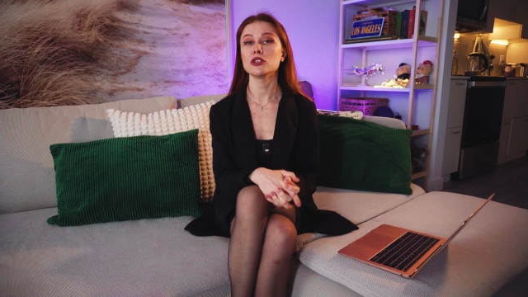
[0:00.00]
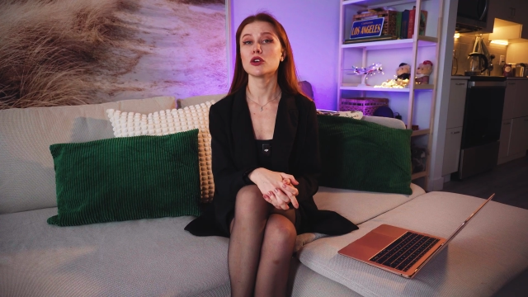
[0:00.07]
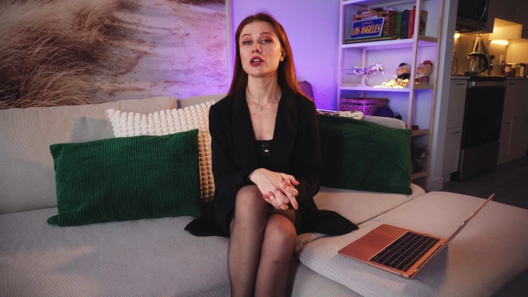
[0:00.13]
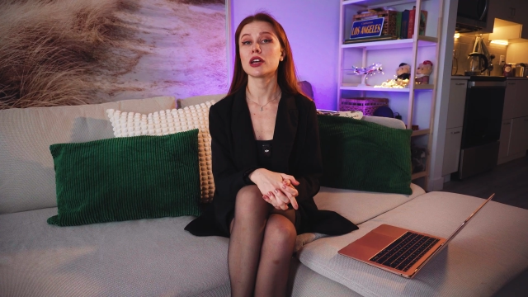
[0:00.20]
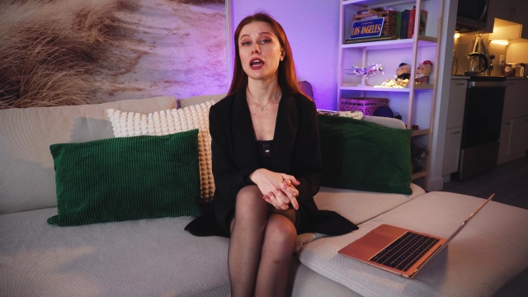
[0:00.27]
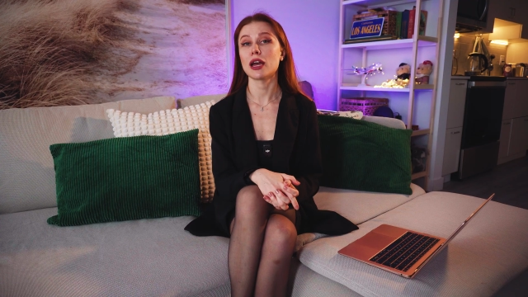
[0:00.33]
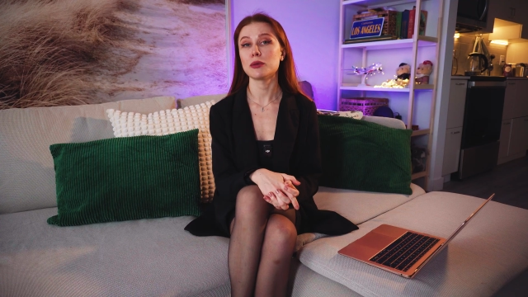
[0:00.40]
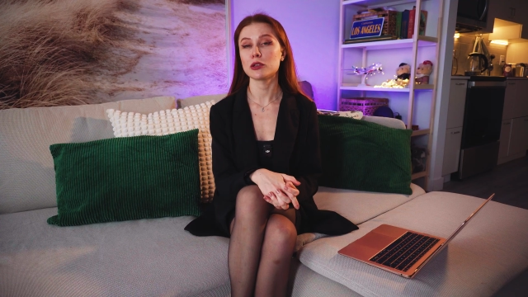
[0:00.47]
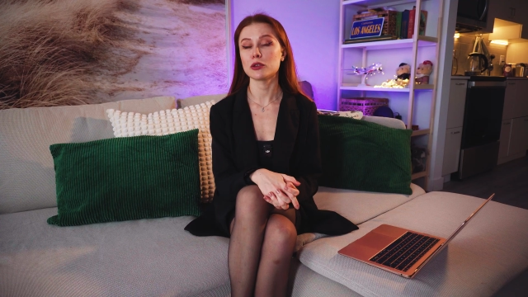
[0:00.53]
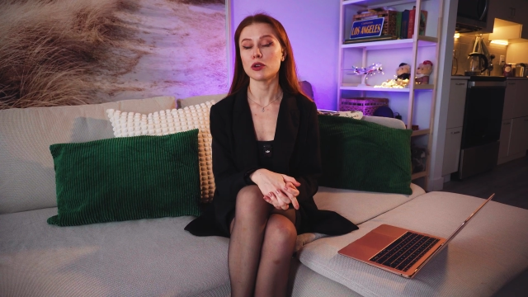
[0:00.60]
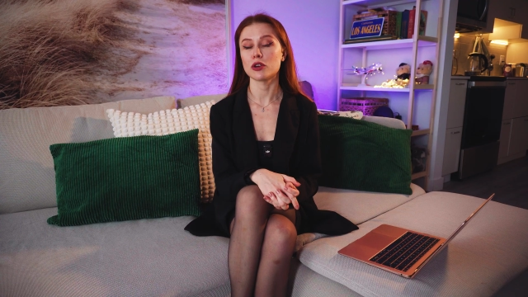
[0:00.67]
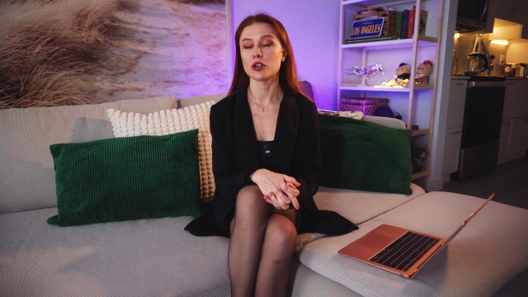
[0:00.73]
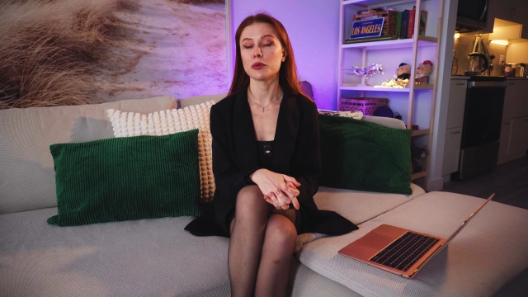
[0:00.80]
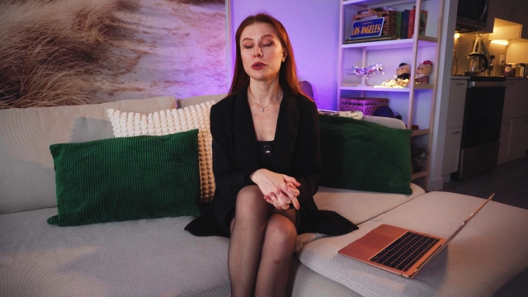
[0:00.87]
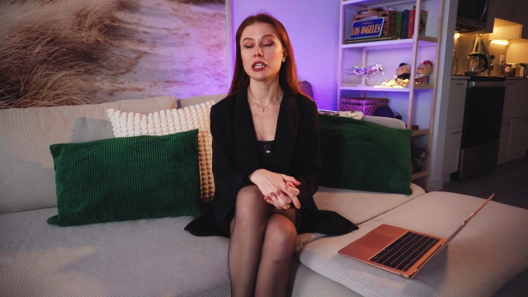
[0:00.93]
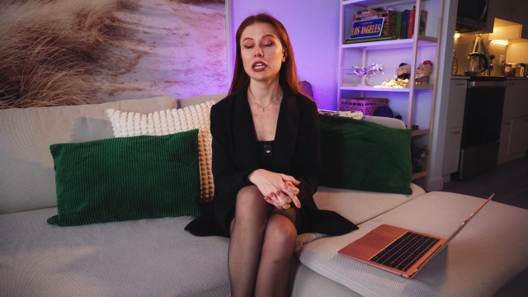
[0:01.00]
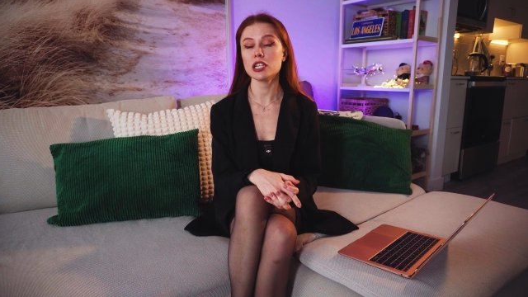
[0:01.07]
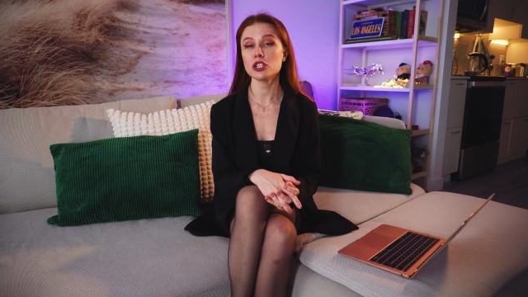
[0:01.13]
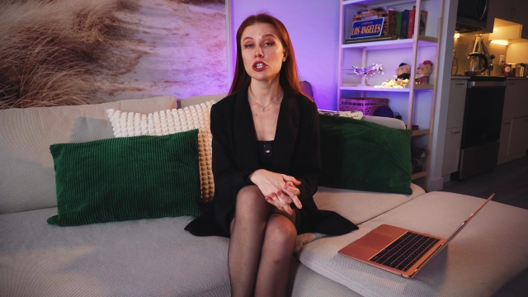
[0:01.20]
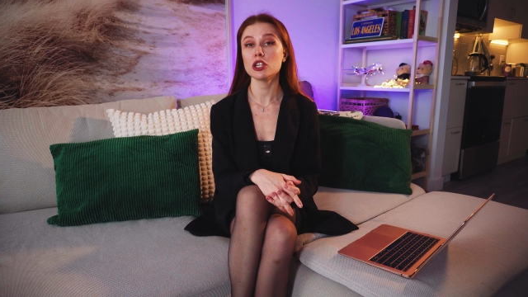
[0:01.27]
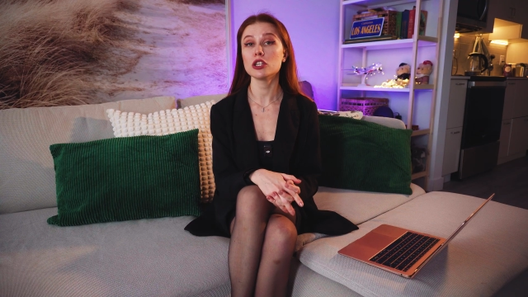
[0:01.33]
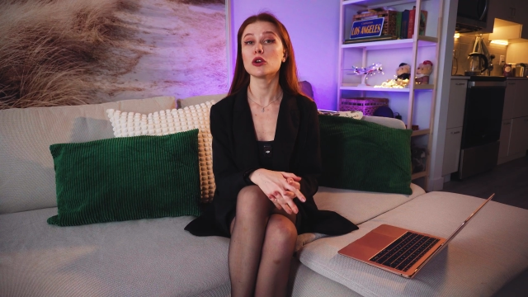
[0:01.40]
your cabin crew
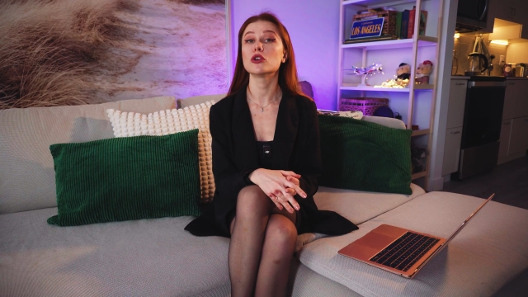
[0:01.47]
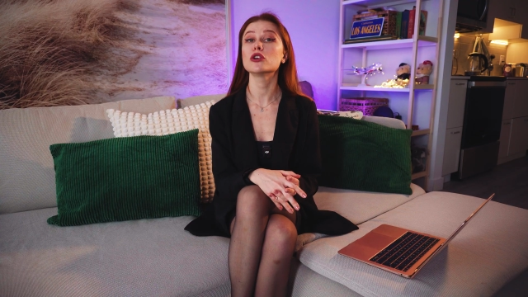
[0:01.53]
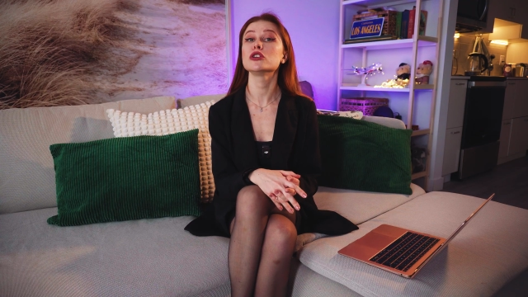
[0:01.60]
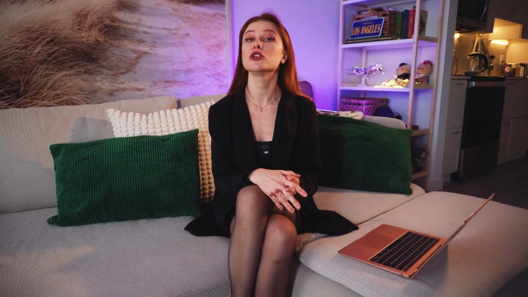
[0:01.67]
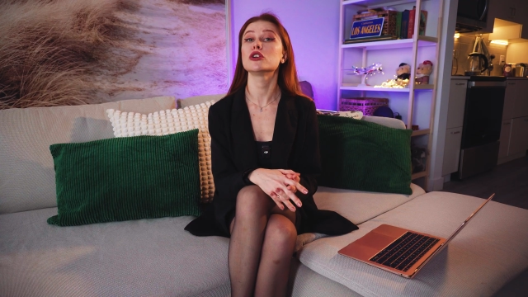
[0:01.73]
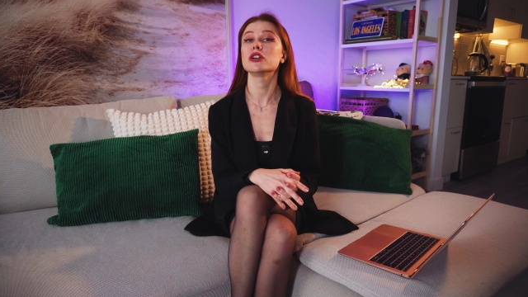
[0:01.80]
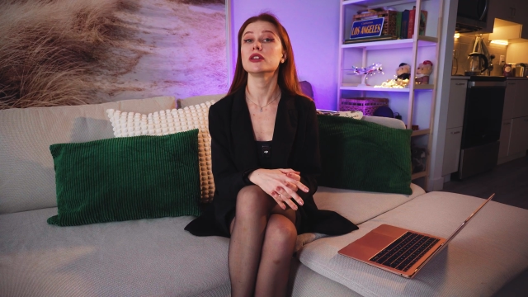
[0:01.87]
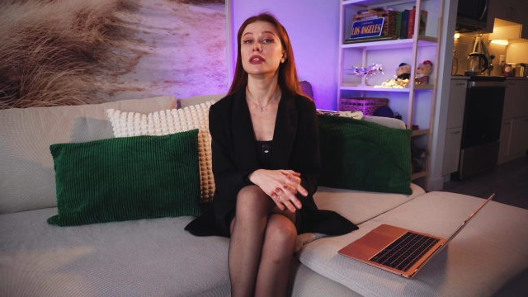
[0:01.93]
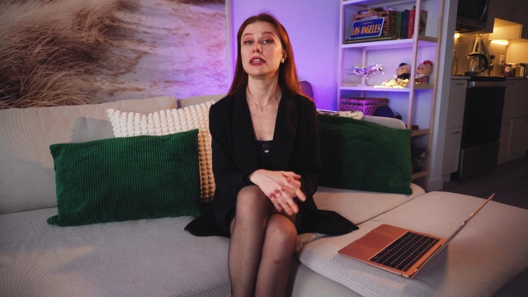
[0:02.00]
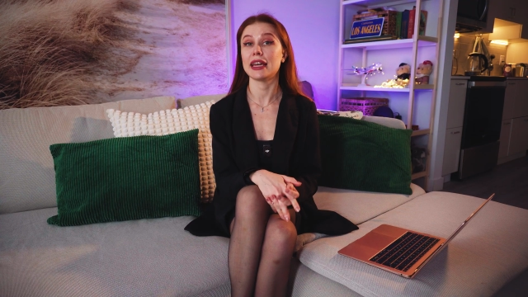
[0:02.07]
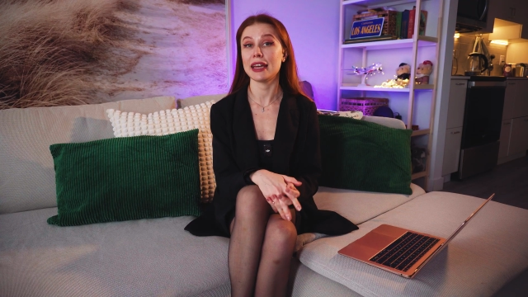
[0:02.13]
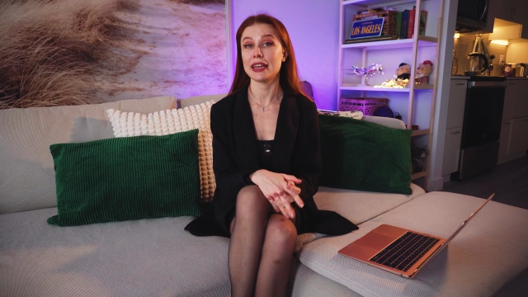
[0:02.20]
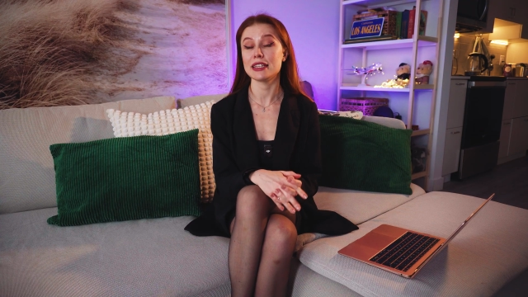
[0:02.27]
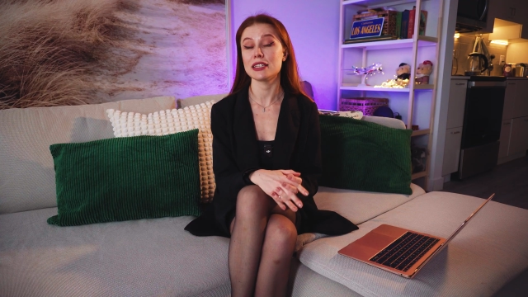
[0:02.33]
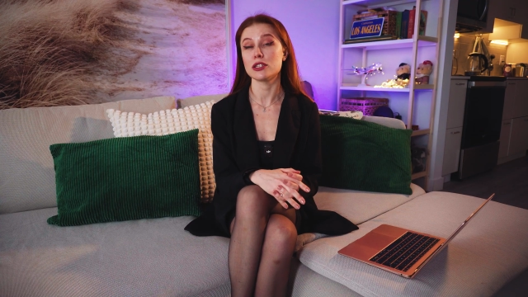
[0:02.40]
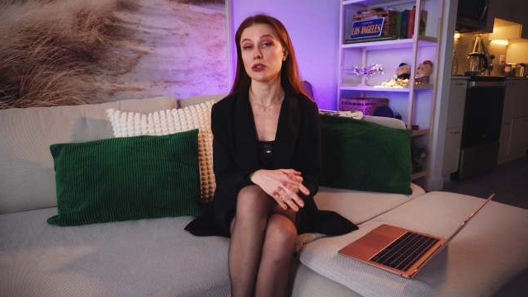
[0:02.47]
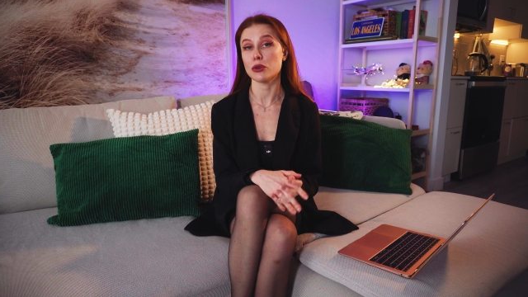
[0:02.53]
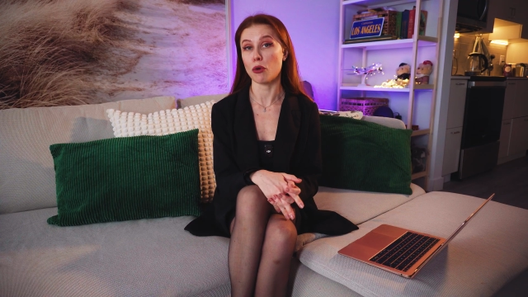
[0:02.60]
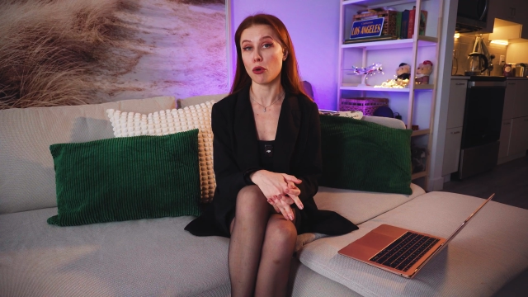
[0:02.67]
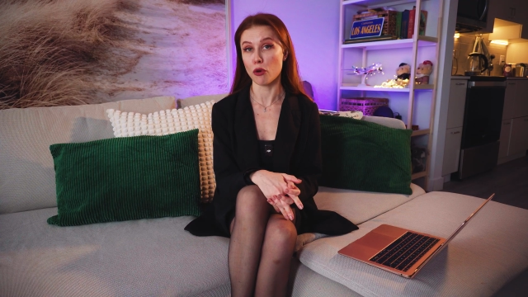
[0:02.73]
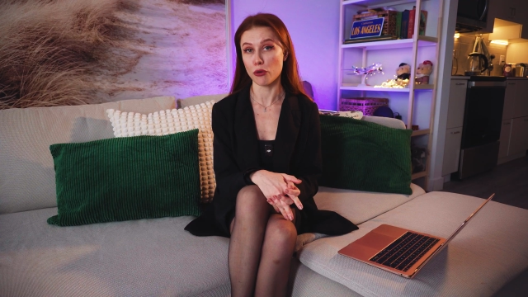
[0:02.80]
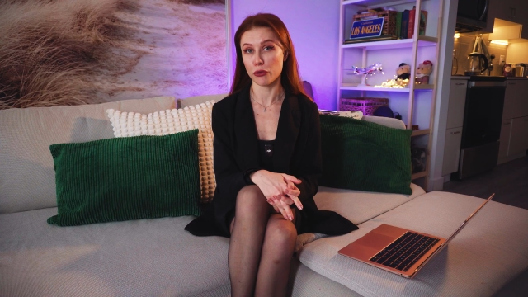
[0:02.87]
accommodation on your days
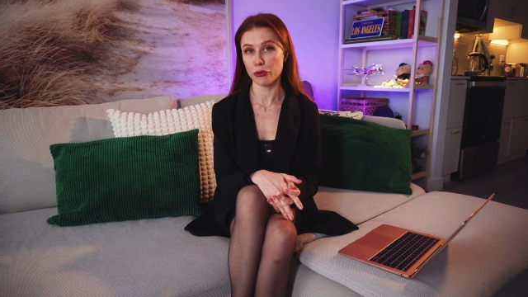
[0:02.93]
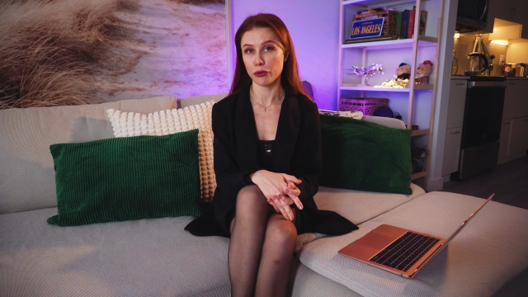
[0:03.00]
off.